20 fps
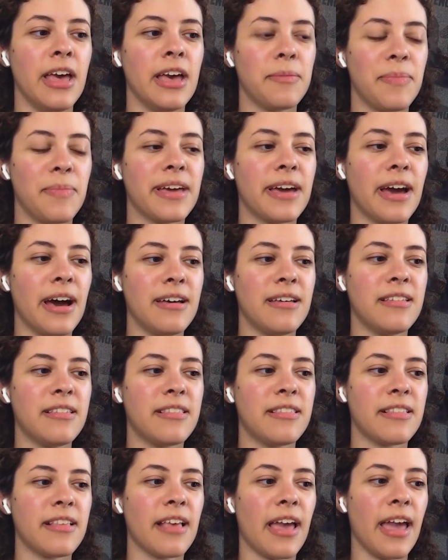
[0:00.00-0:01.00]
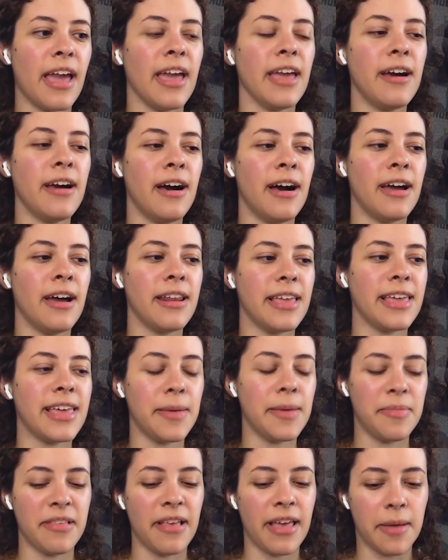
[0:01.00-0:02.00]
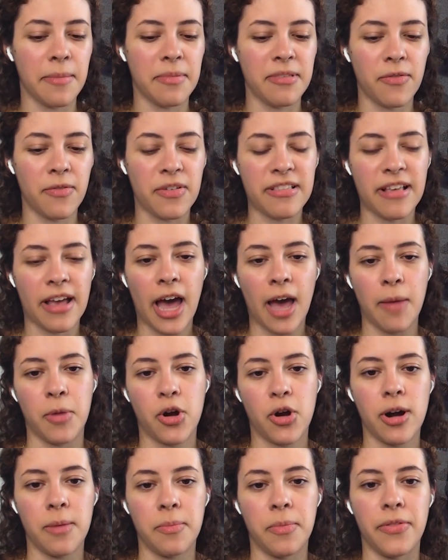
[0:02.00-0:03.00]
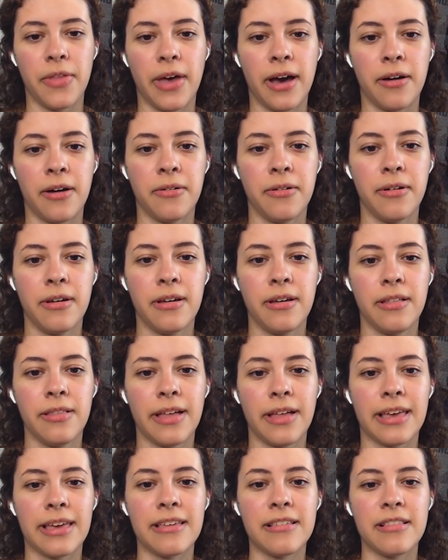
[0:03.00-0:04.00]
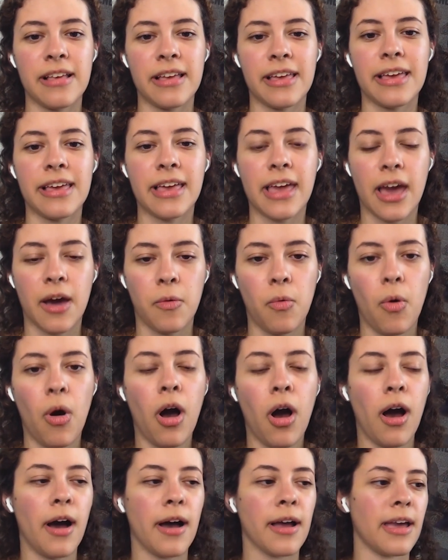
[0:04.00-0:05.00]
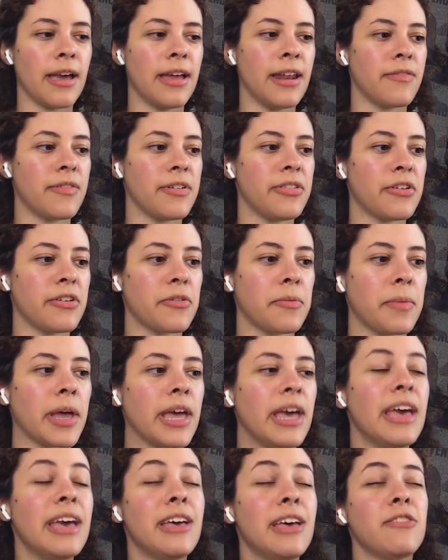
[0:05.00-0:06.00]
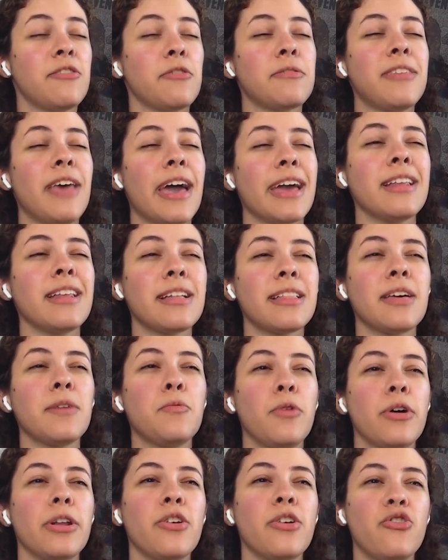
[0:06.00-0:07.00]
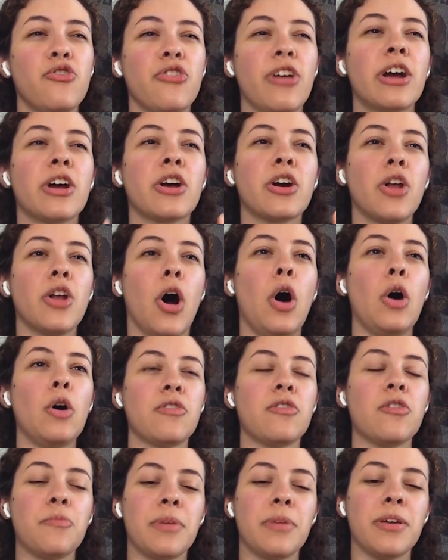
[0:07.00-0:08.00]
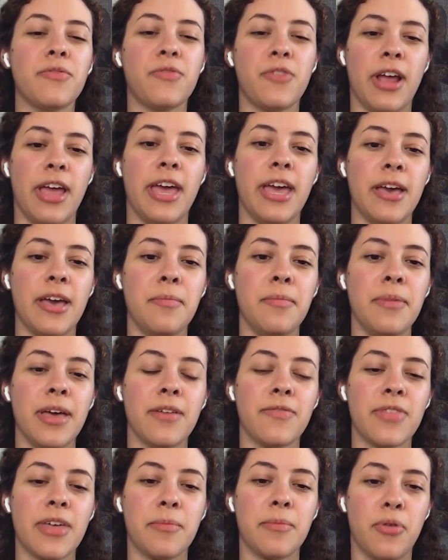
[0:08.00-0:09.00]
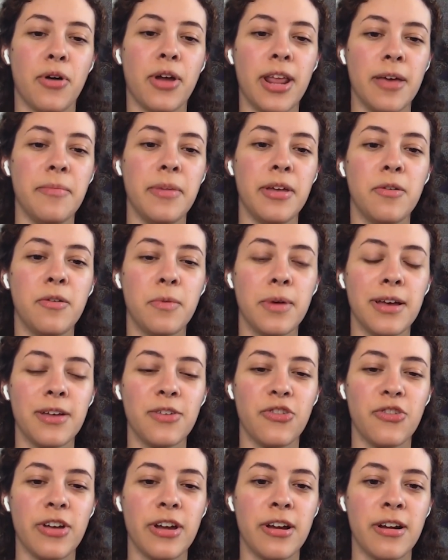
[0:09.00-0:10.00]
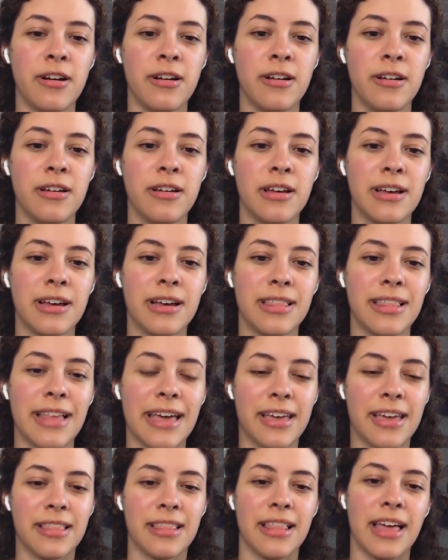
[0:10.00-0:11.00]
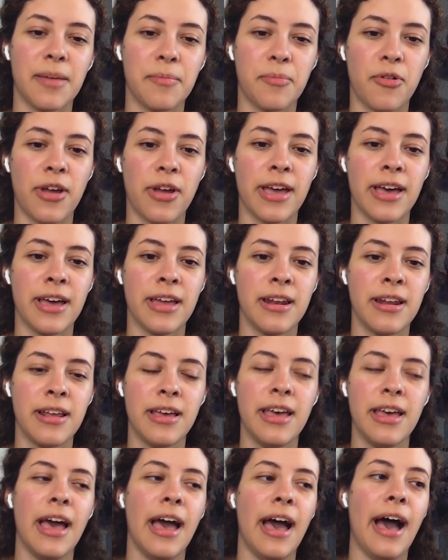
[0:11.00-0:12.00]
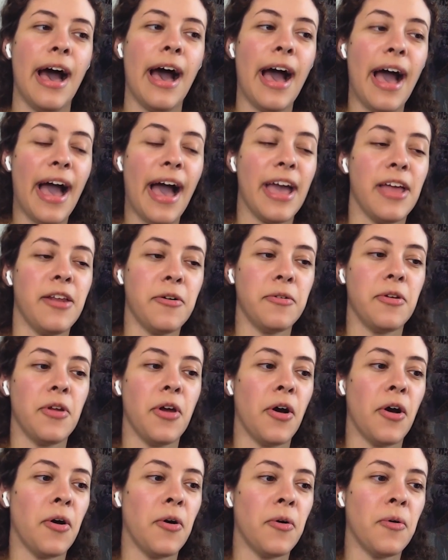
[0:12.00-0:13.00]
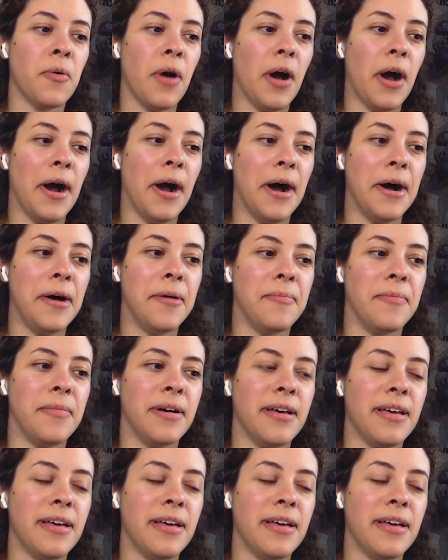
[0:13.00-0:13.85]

because Aegon he keeps saying himself he's like I'm a cripple now. Like he's saying he can't walk and everything. So I'm like, so technically, wooden chair could also be for him if they put him in a wheelchair like like Bran. I don't know. Um